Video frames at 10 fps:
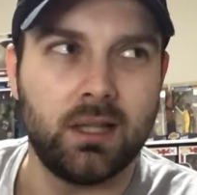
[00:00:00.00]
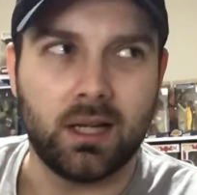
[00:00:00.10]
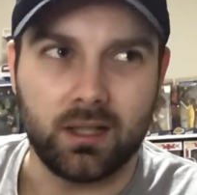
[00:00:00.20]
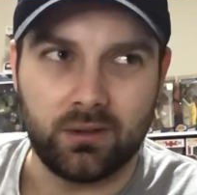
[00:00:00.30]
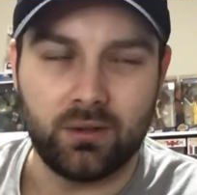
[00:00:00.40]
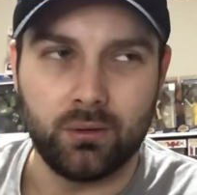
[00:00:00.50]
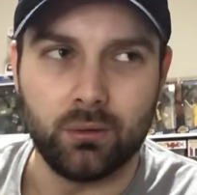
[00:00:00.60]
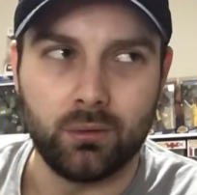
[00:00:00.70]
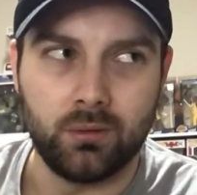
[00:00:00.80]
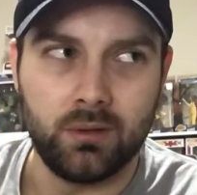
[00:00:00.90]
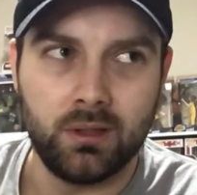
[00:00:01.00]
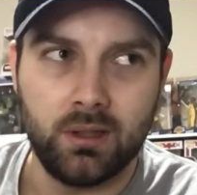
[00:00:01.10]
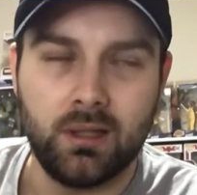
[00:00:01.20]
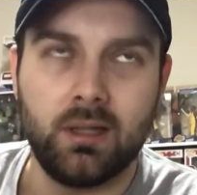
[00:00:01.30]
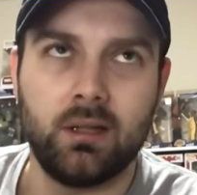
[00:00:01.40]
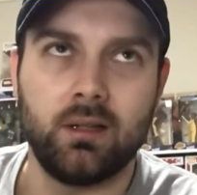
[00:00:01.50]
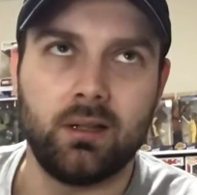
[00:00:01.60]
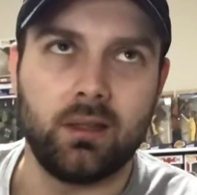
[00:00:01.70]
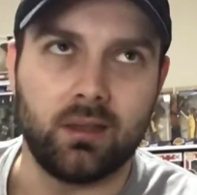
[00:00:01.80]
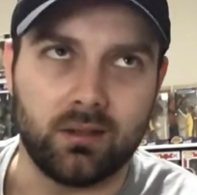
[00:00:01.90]
until
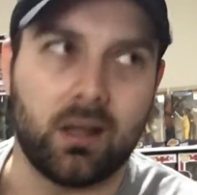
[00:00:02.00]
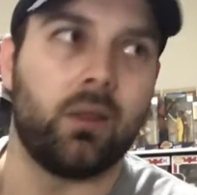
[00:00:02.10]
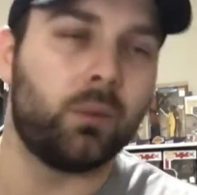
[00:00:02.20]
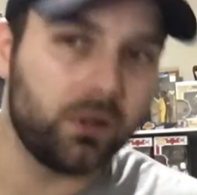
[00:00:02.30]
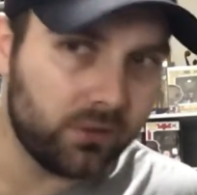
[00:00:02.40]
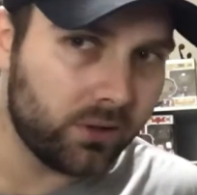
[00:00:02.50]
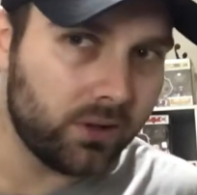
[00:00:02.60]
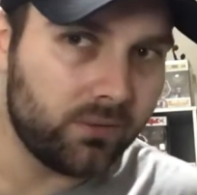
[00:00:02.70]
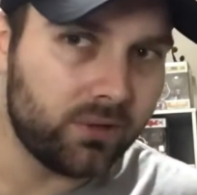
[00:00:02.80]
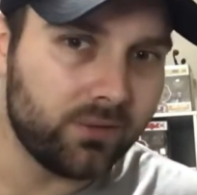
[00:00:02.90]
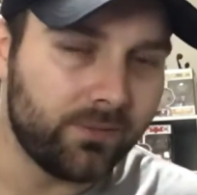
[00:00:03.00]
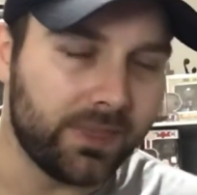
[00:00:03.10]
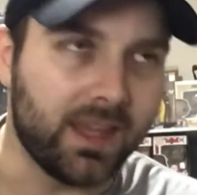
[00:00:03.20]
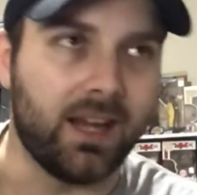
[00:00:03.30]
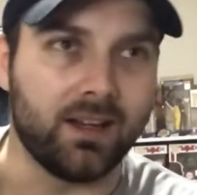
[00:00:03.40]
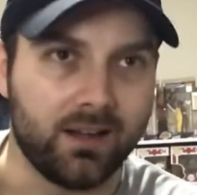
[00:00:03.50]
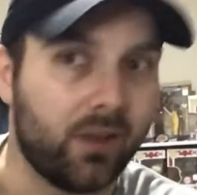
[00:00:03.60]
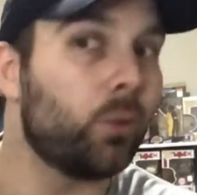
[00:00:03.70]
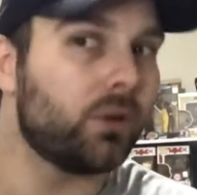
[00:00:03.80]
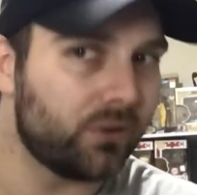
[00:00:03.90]
this other one arrives and another
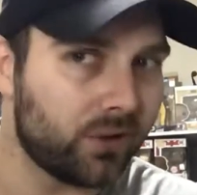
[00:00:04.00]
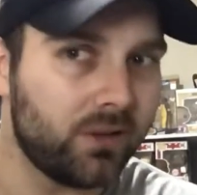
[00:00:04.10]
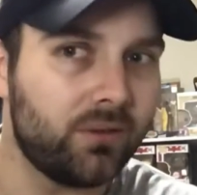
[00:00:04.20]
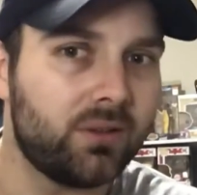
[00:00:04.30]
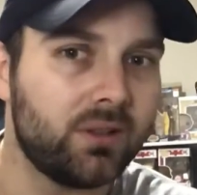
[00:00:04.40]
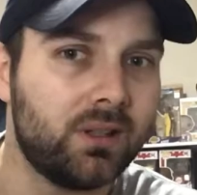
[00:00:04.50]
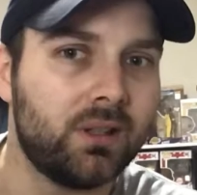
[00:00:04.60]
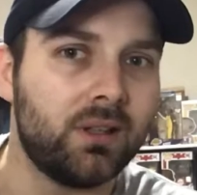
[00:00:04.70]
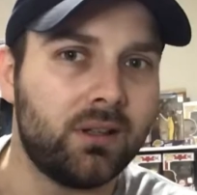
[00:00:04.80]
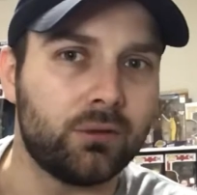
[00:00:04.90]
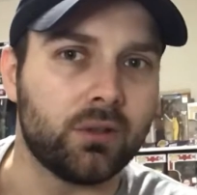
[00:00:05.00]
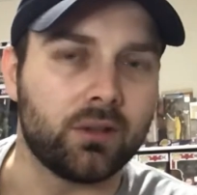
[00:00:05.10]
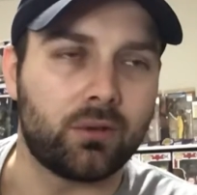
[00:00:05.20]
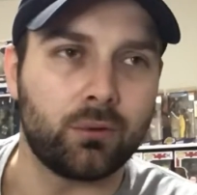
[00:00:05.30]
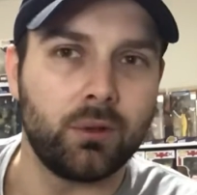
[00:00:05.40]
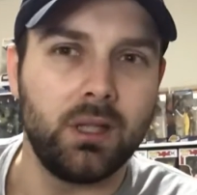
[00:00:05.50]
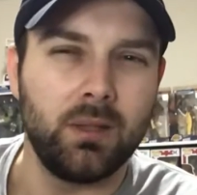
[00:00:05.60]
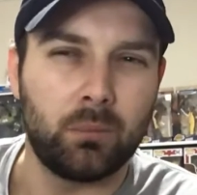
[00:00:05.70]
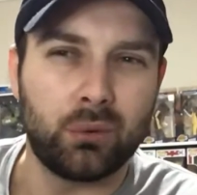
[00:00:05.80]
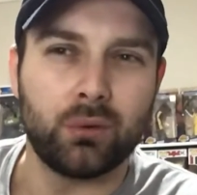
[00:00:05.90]
one arrives. So that's three
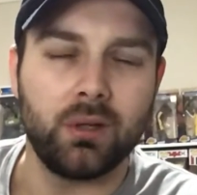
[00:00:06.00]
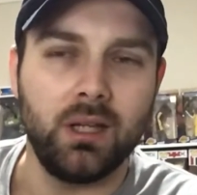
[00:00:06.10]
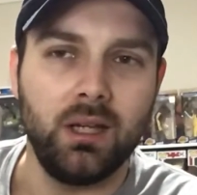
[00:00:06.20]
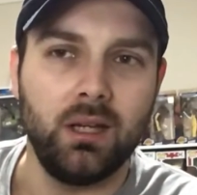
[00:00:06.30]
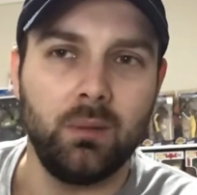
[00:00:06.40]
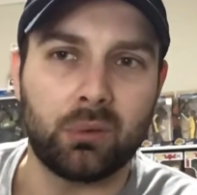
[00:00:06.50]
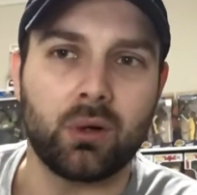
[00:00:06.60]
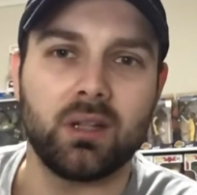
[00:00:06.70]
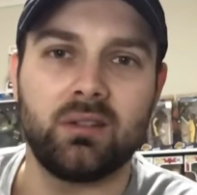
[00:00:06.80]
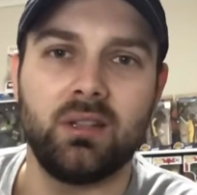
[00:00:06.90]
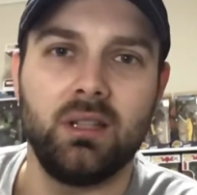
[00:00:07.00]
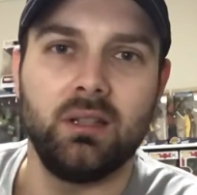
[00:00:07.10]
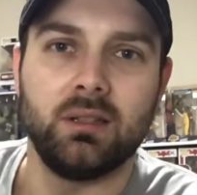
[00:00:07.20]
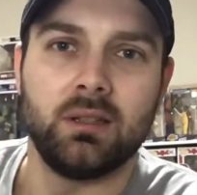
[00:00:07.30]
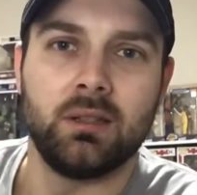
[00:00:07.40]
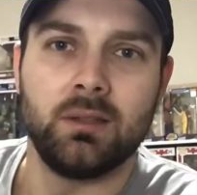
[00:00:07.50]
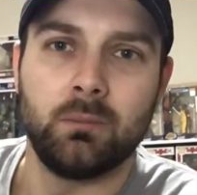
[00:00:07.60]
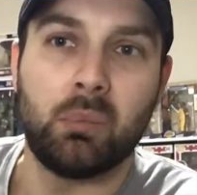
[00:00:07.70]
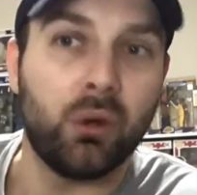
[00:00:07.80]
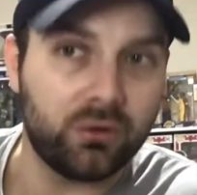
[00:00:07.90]
pretty pricey
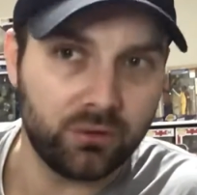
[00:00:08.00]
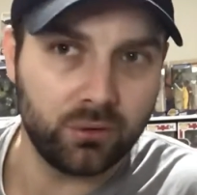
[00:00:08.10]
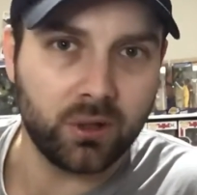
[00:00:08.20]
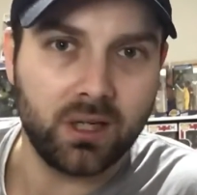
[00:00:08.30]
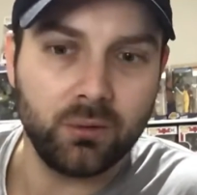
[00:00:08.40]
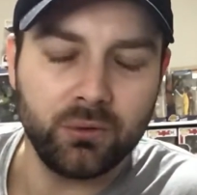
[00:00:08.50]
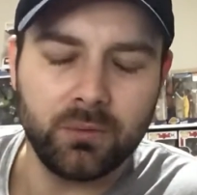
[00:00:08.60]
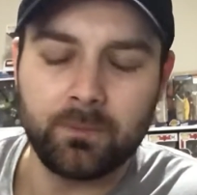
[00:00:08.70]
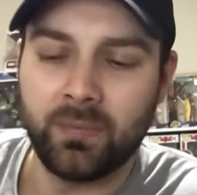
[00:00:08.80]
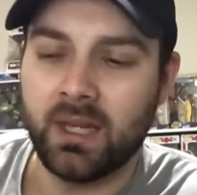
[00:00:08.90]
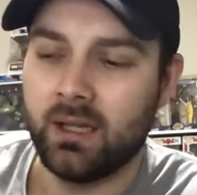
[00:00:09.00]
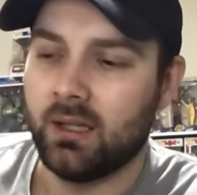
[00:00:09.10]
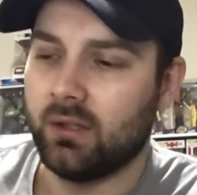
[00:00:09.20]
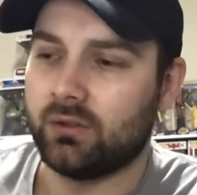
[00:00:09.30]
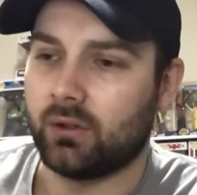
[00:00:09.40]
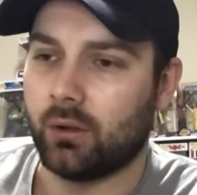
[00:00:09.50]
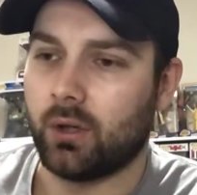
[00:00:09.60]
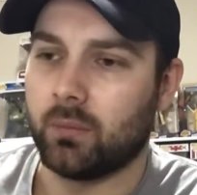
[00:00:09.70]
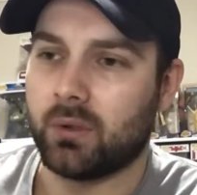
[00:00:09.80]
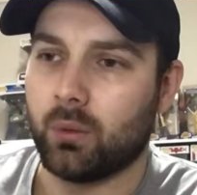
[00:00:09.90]
personal grails. So
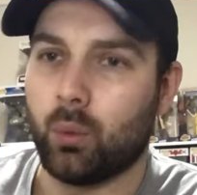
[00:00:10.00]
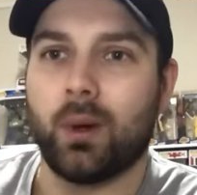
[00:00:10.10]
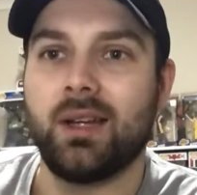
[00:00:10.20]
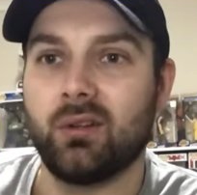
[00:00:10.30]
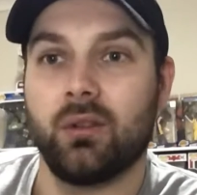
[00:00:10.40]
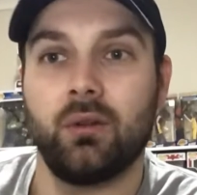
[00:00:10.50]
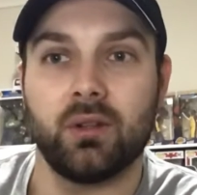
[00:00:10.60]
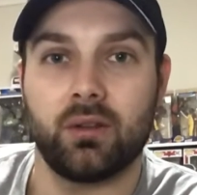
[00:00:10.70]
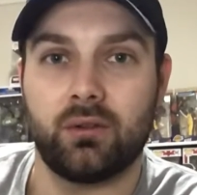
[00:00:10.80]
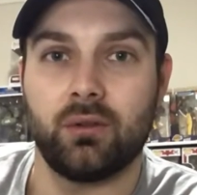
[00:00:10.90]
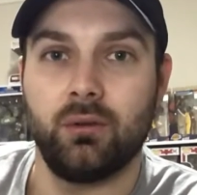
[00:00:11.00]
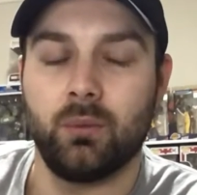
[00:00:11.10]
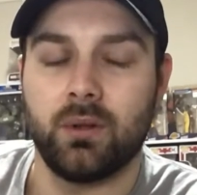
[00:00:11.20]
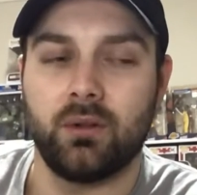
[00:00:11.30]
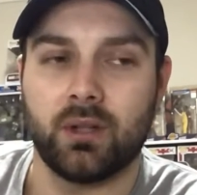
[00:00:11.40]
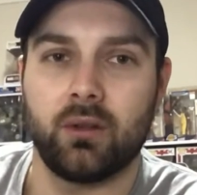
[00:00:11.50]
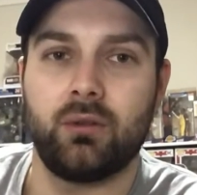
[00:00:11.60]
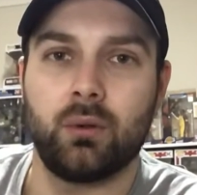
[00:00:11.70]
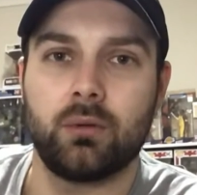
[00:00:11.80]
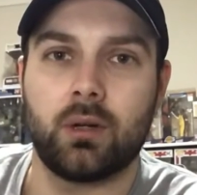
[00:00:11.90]
I'm gonna wait on those other two. When those other
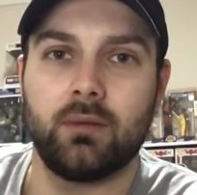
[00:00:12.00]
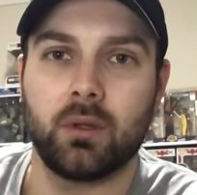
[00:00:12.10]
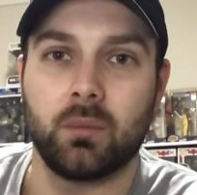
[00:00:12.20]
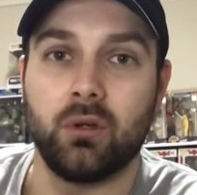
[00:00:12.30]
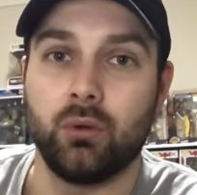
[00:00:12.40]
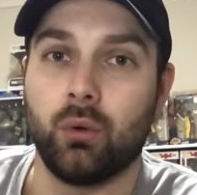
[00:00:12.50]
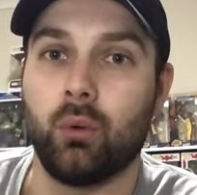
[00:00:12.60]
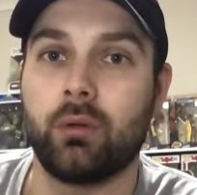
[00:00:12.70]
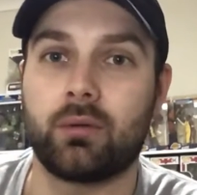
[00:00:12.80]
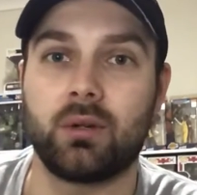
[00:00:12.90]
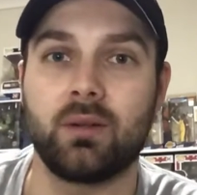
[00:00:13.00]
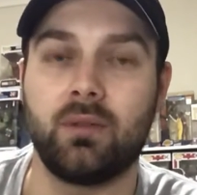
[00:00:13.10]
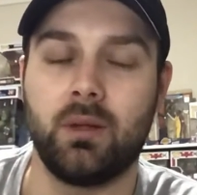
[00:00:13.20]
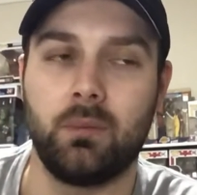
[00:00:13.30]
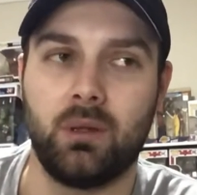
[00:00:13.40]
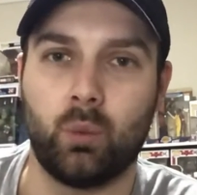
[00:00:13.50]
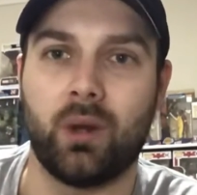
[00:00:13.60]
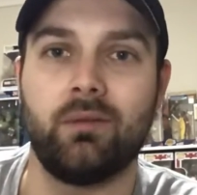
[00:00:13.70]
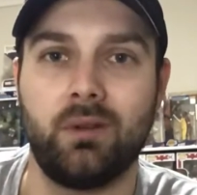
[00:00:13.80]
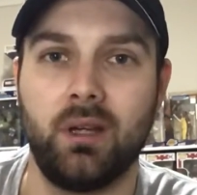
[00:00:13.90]
two arrive, I'm gonna do all three of them in one
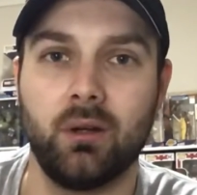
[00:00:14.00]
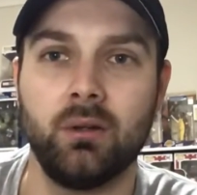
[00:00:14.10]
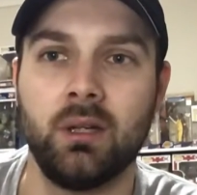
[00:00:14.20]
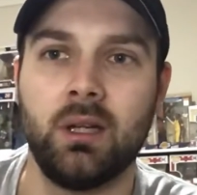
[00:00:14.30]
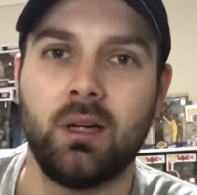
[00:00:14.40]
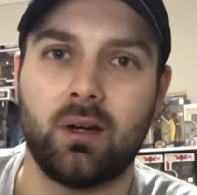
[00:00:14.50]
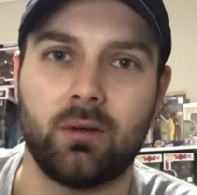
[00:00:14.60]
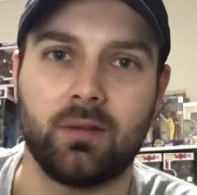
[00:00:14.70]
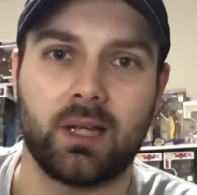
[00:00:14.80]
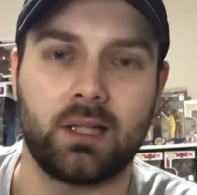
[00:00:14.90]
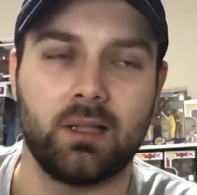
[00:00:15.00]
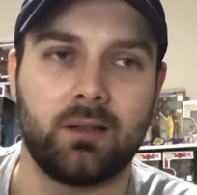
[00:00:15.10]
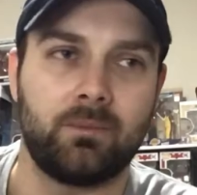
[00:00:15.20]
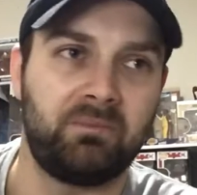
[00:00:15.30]
video of like a,